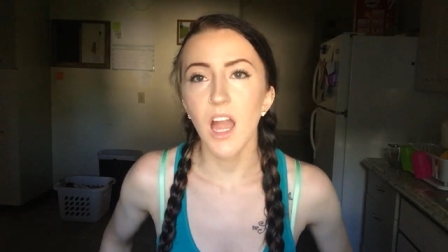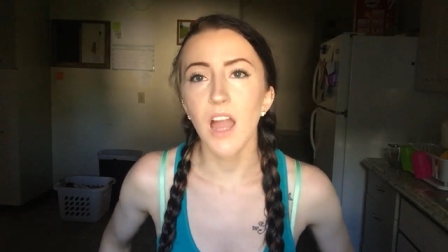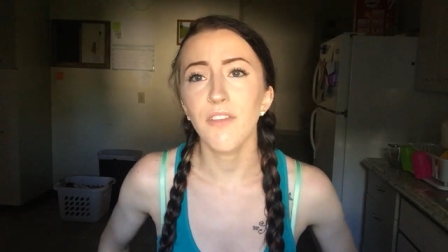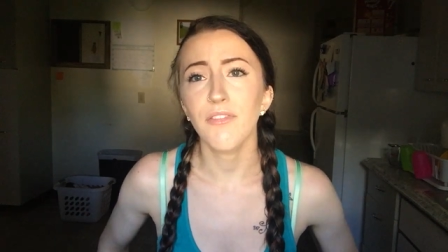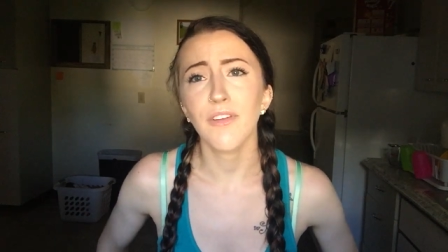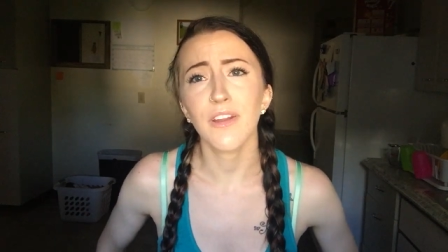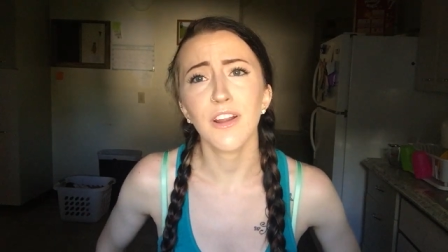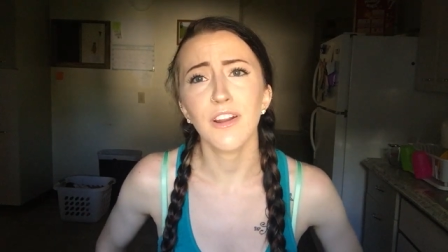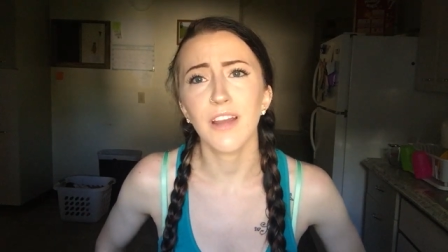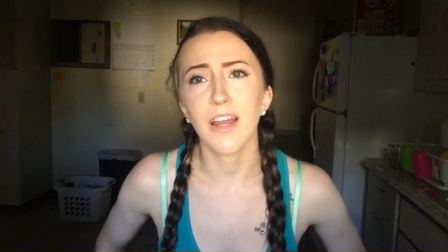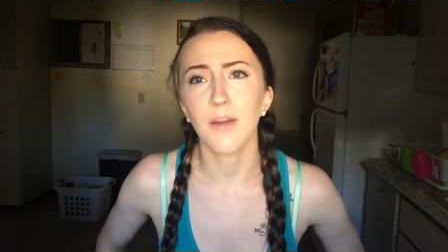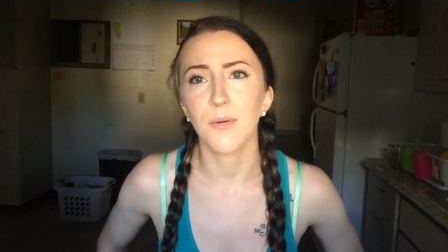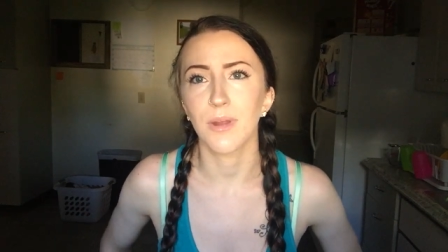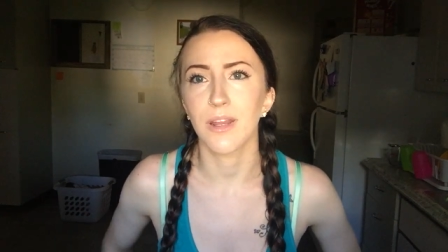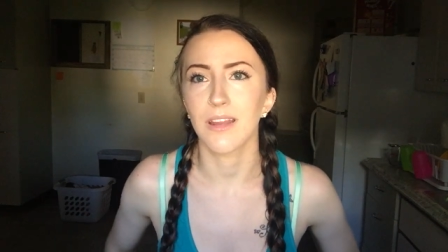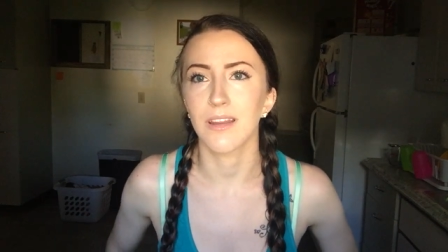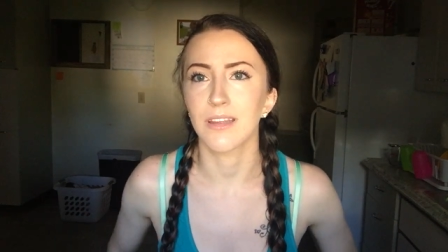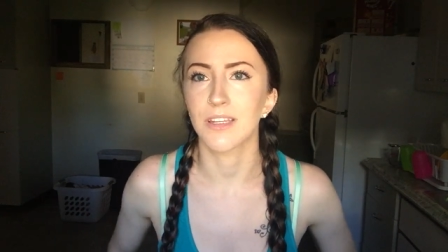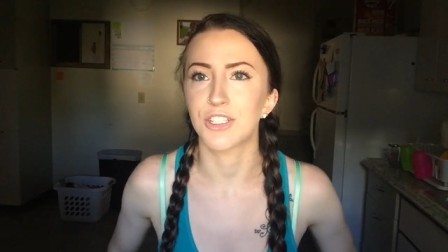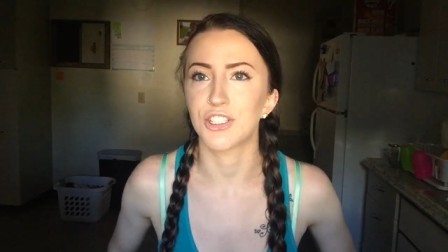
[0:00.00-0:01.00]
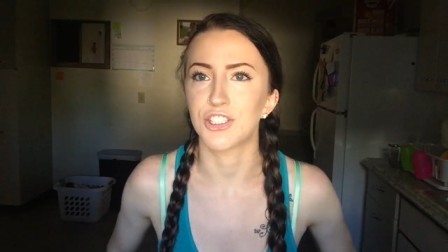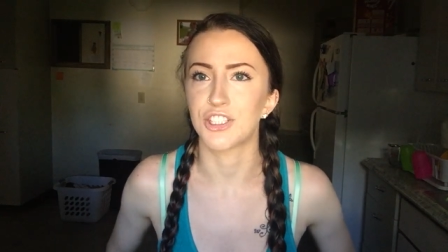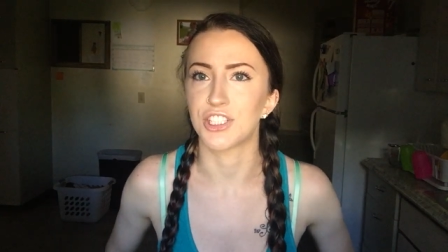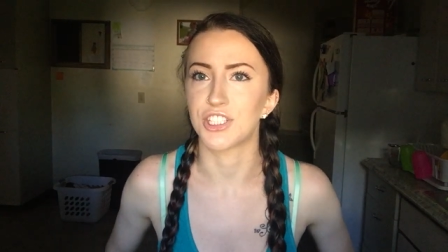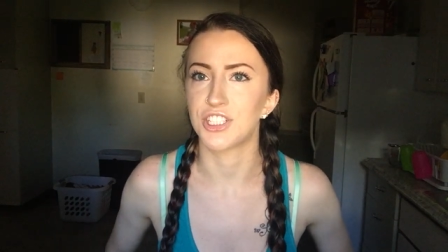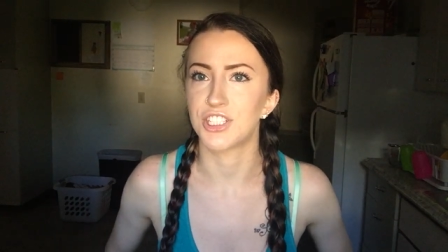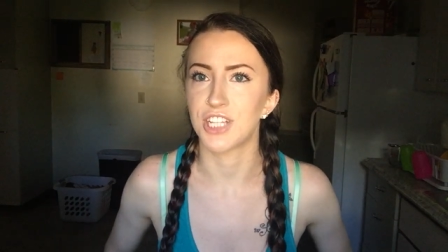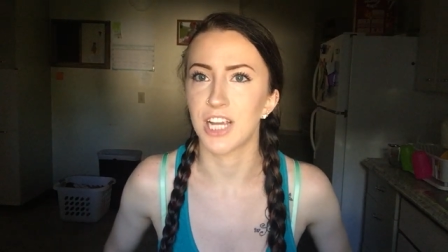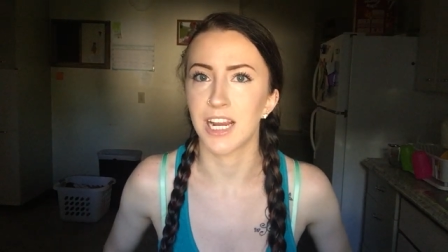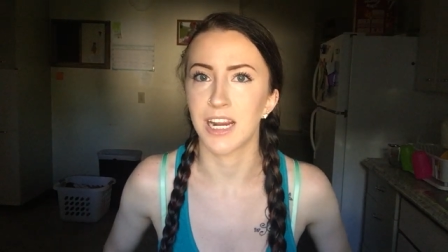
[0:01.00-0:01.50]
I figured I would at least
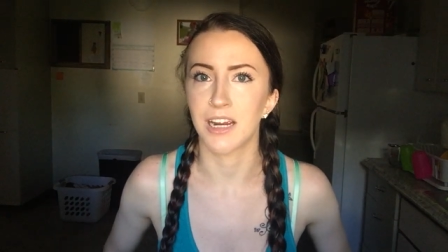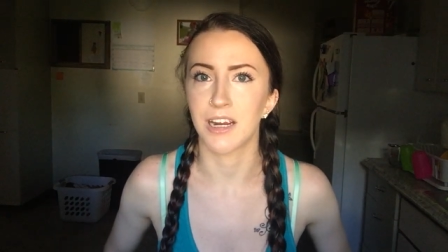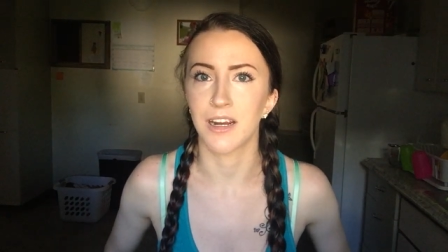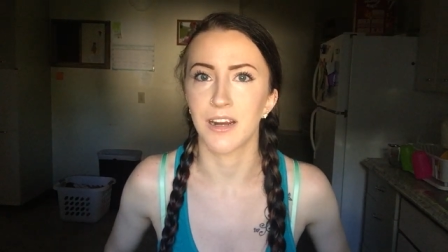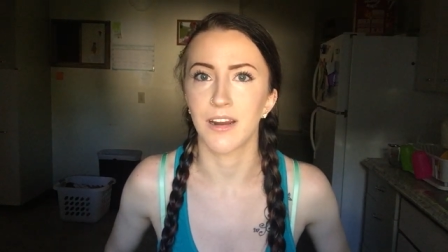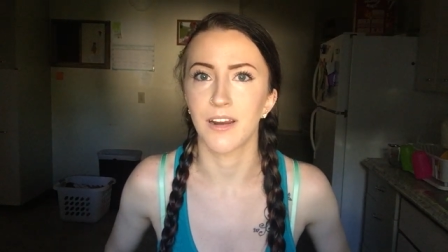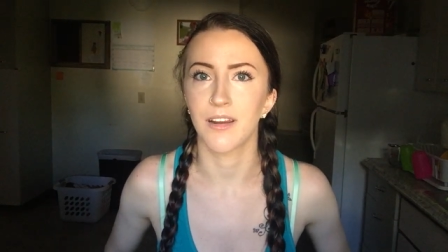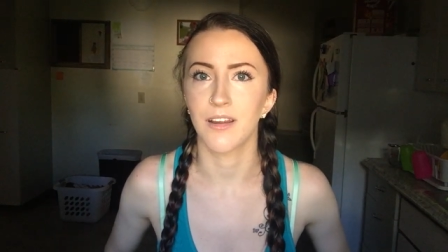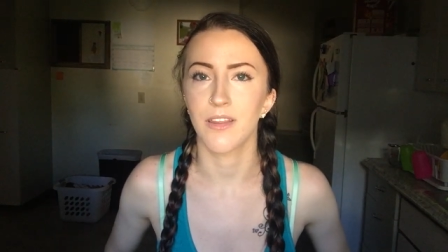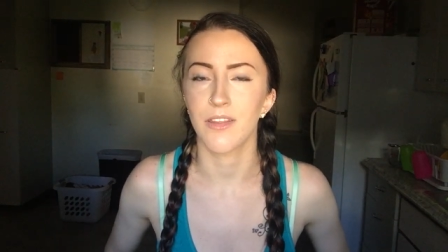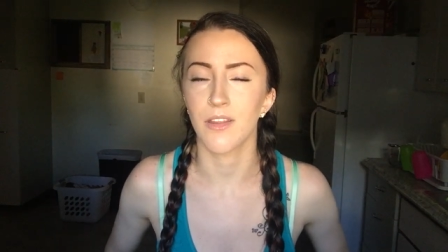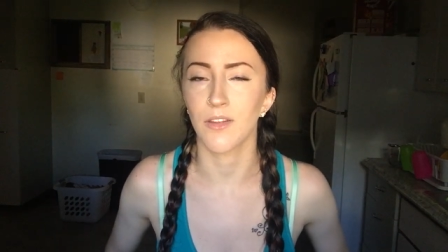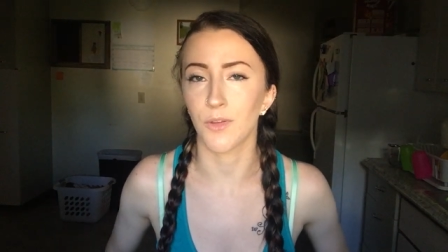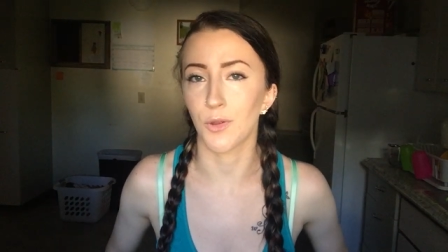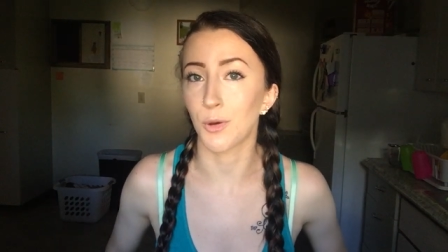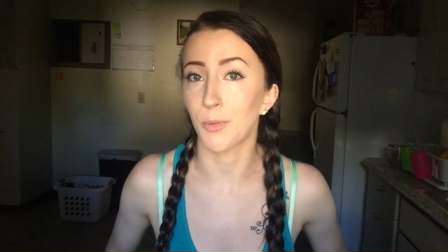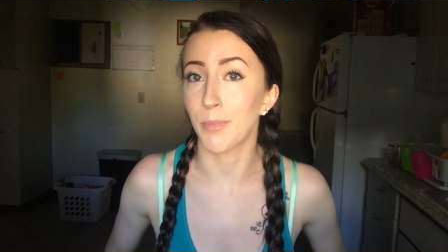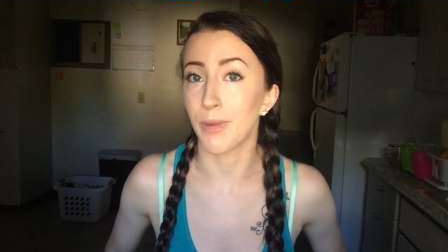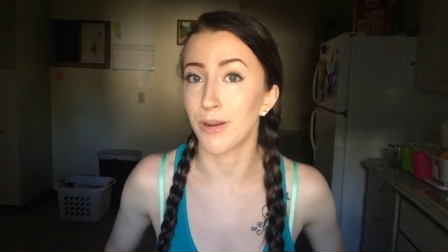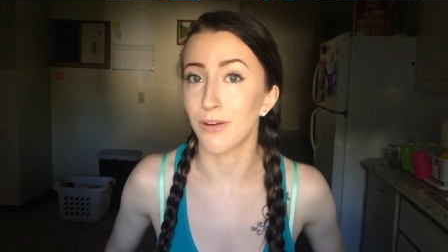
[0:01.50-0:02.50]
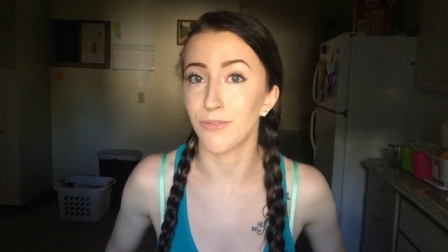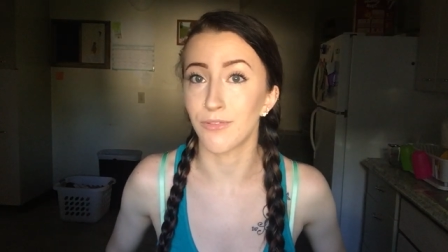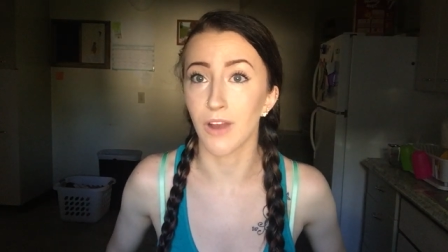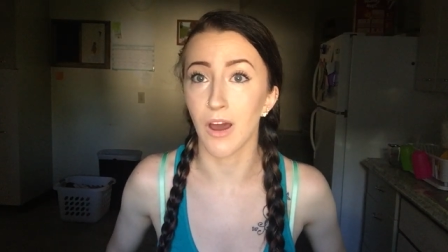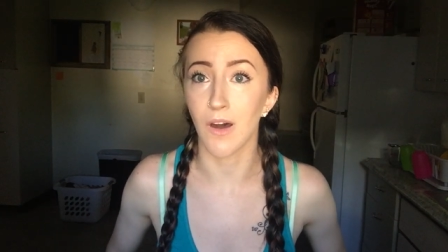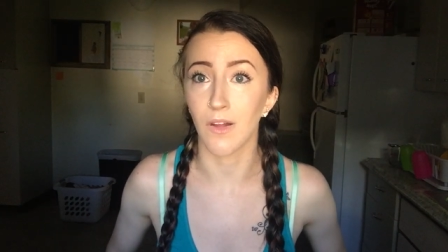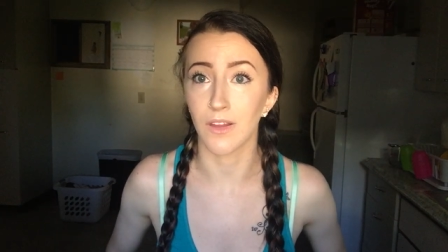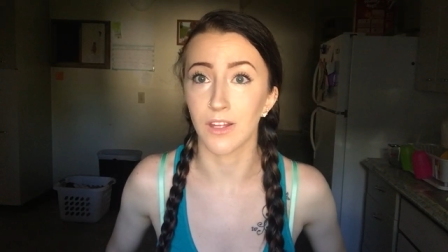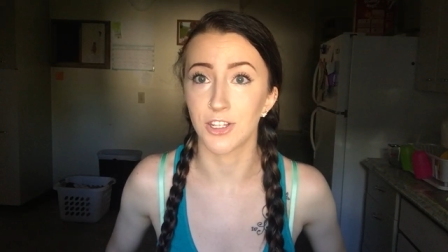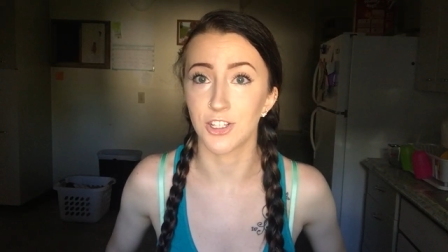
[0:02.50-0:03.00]
just share the little bit of
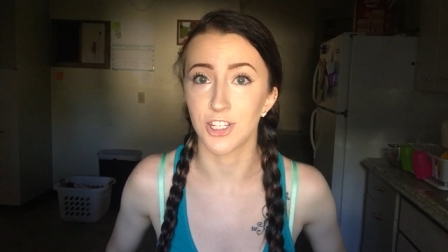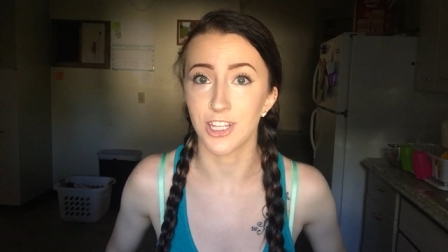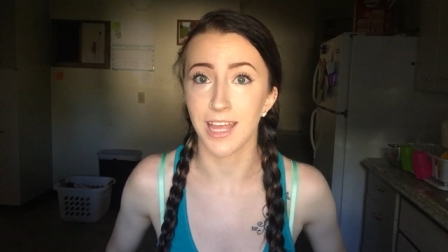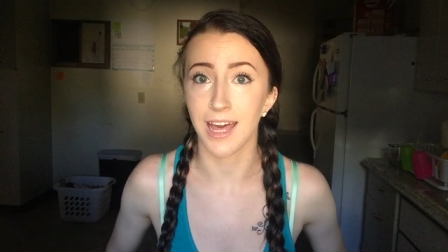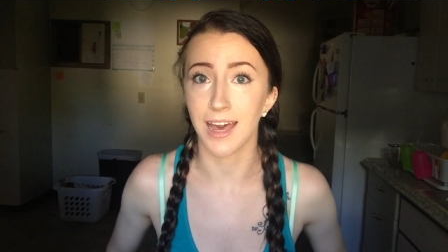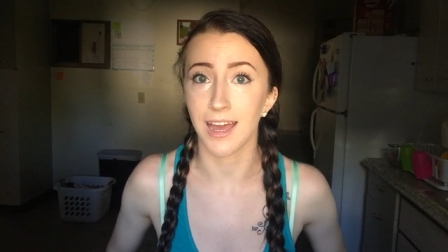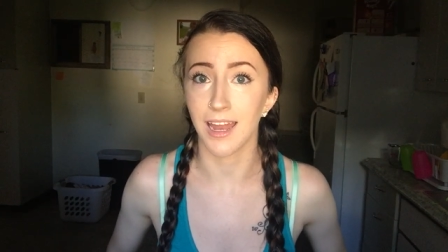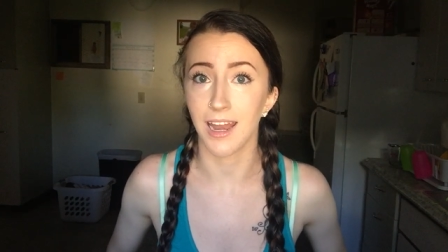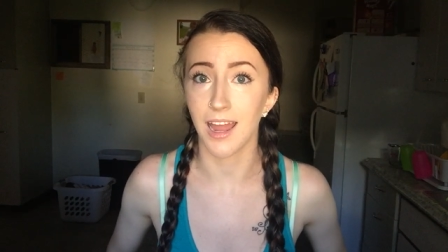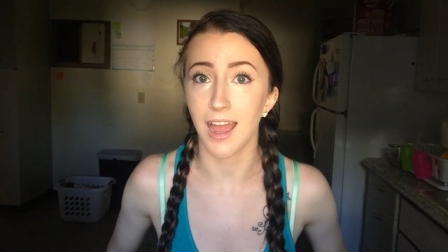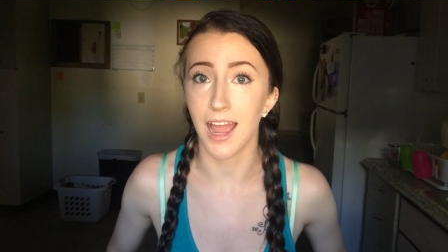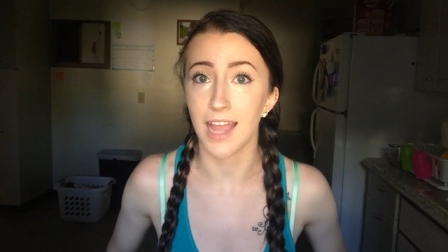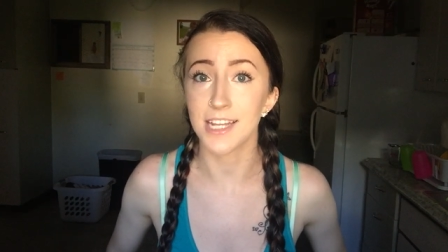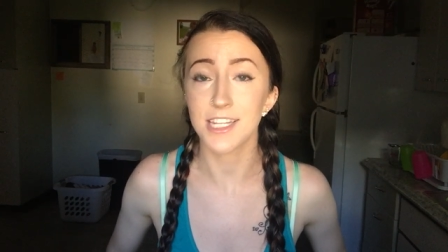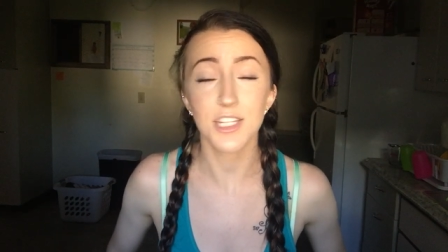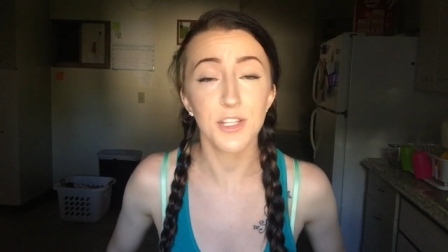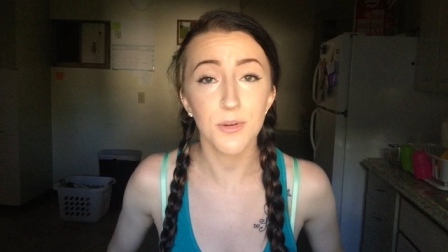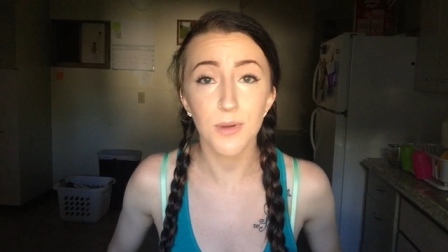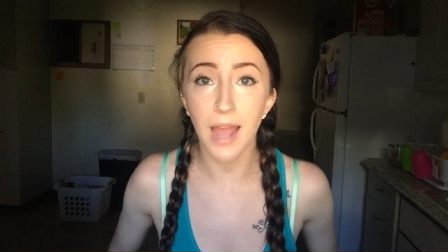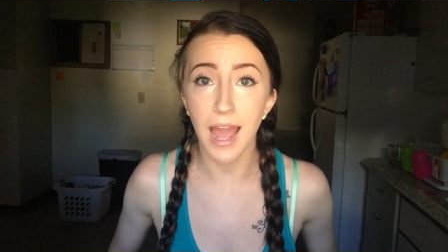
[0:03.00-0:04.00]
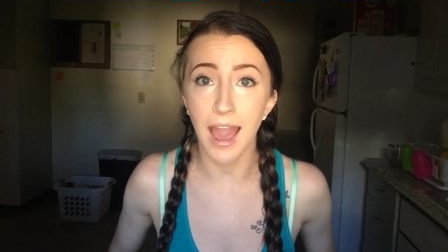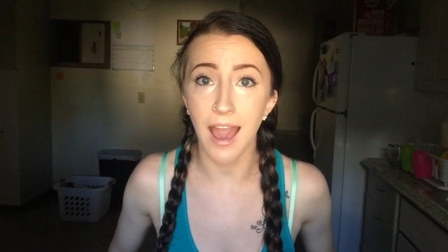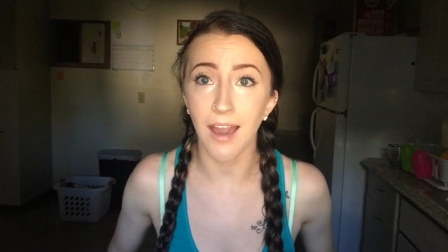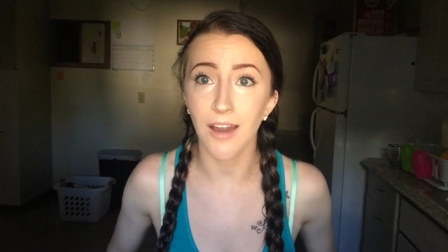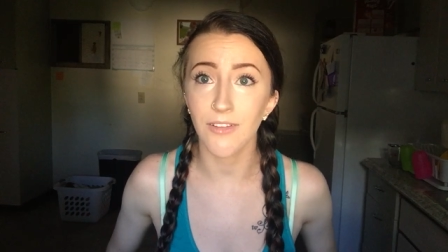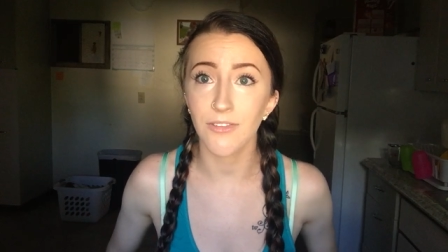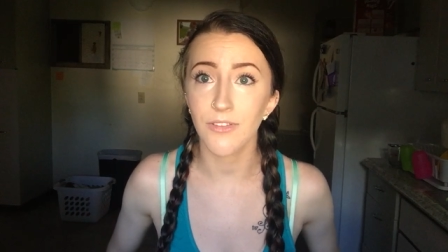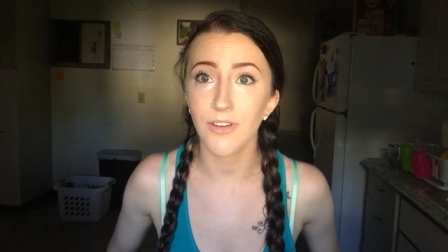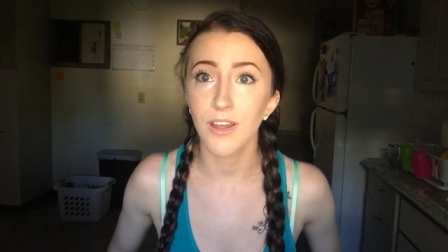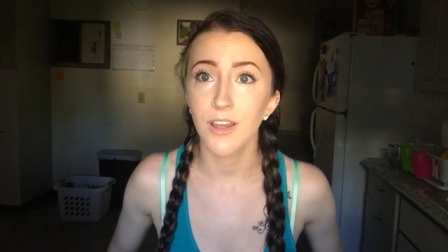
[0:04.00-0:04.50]
knowledge that I do
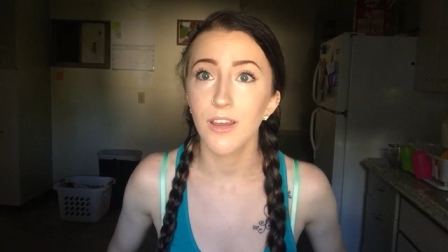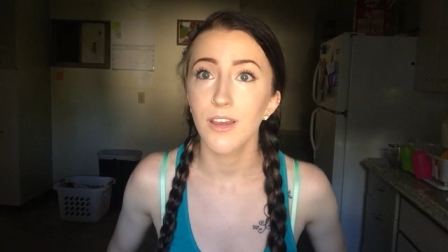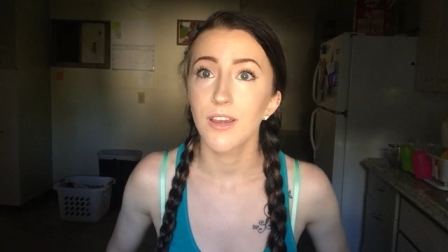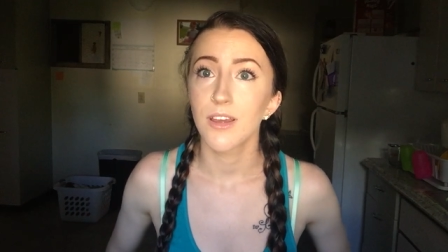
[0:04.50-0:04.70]
have,